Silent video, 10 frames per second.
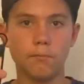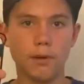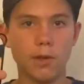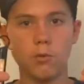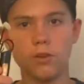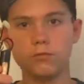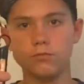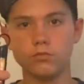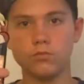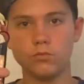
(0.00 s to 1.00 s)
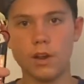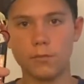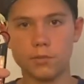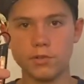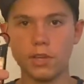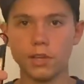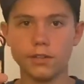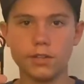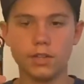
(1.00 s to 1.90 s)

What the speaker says: by 1 round per second.